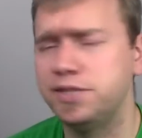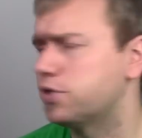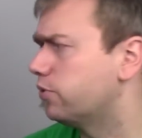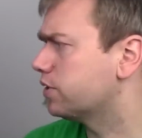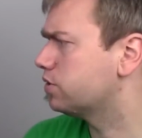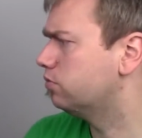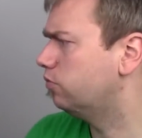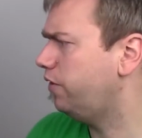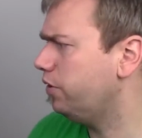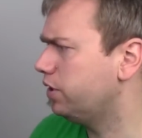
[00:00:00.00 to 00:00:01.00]
Knights Codex.
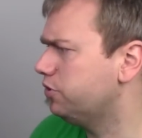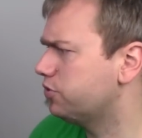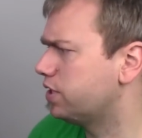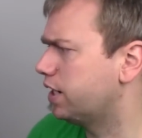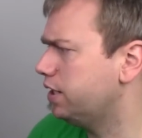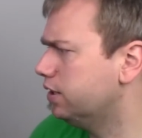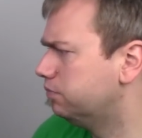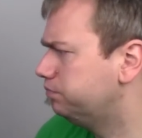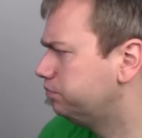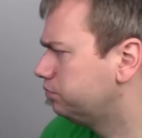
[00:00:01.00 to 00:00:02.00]
Very interesting idea.
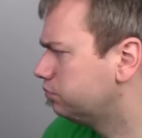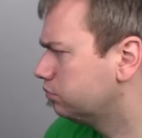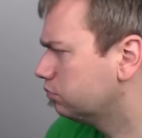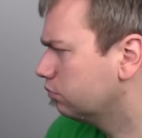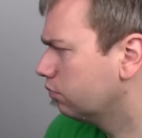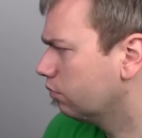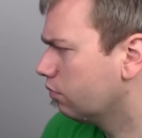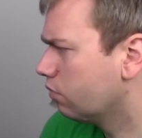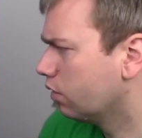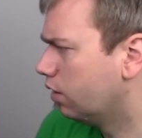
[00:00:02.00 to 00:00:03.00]

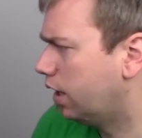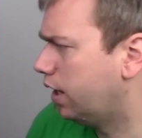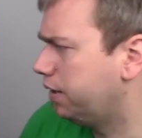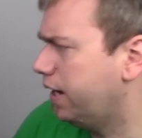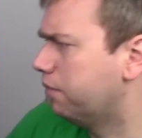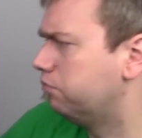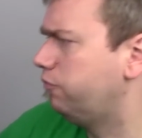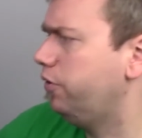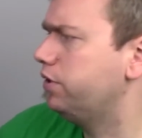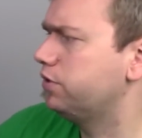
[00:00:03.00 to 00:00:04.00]
Yeah,
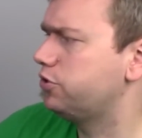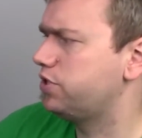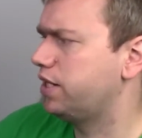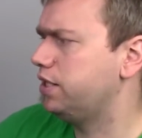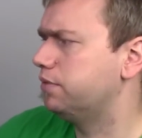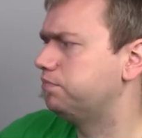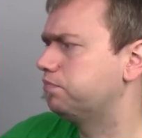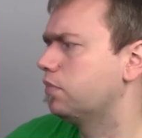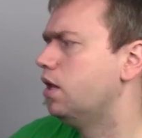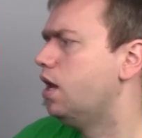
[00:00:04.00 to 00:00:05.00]
very interesting idea.
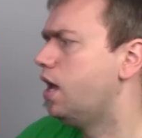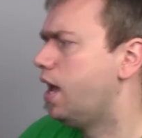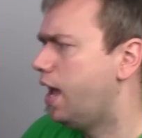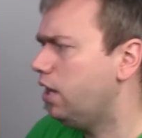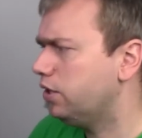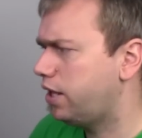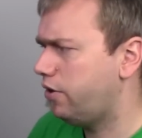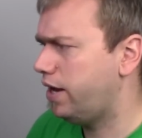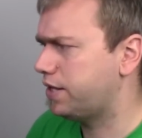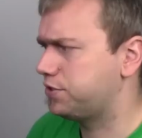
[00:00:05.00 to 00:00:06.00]

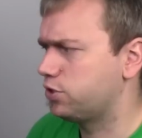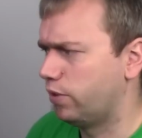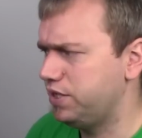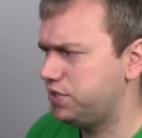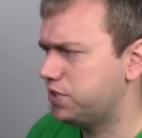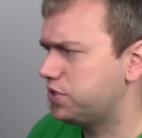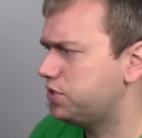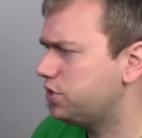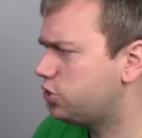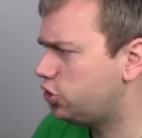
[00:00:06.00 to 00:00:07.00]
HellCareX26
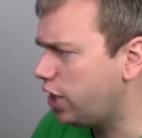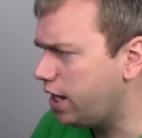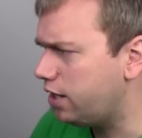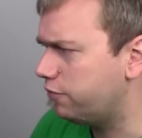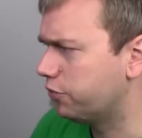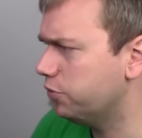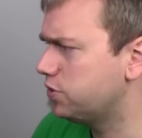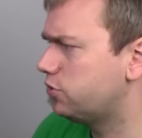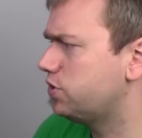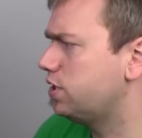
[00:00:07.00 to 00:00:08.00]
says, Jay, for
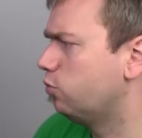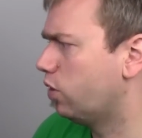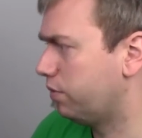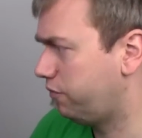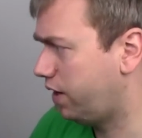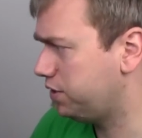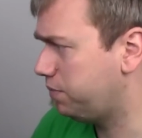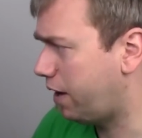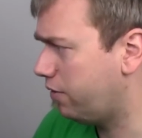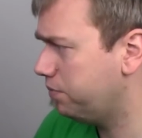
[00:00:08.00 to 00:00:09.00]
those interested in Warhammer
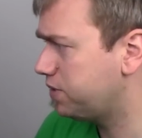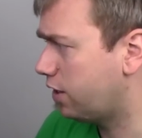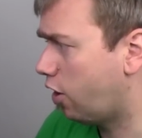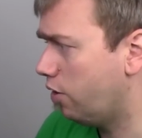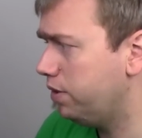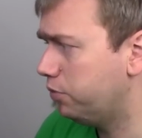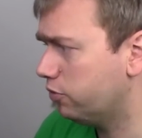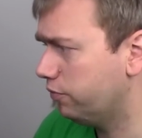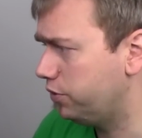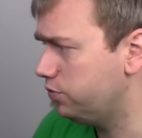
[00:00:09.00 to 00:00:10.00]
Fantasy Bat Reps and Army
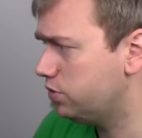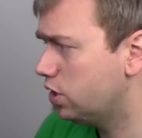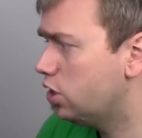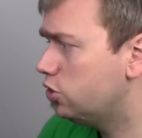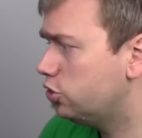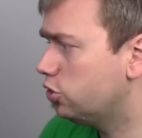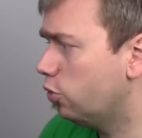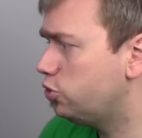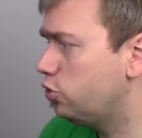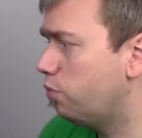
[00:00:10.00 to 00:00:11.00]
book reviews, should
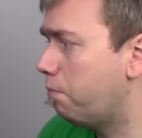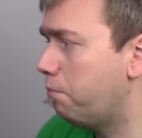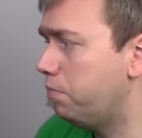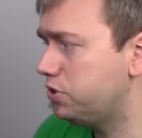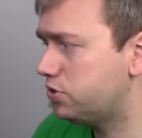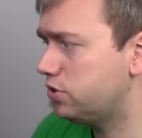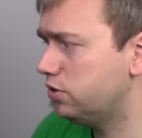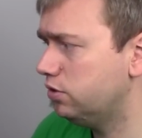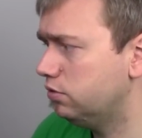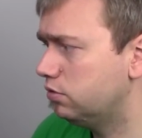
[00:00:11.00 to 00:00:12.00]
go to
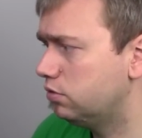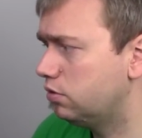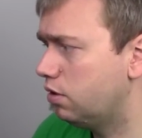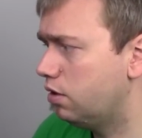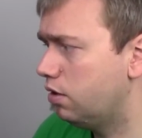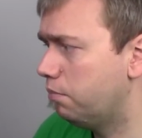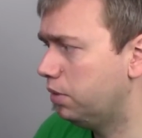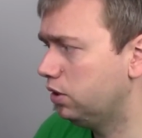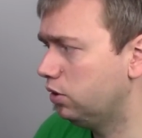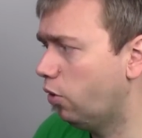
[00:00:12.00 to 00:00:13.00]
Mr.
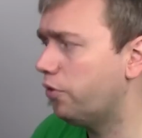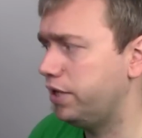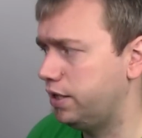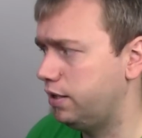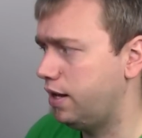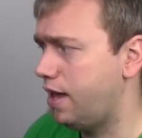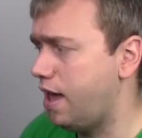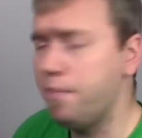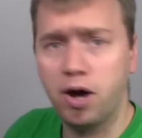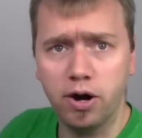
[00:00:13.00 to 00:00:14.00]
Malorian,
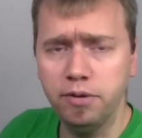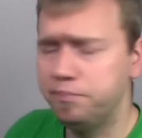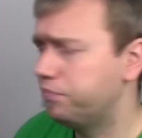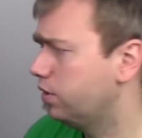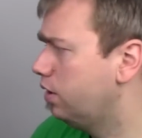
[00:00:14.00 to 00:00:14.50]
M-R-M-A-L-O-R-I-N,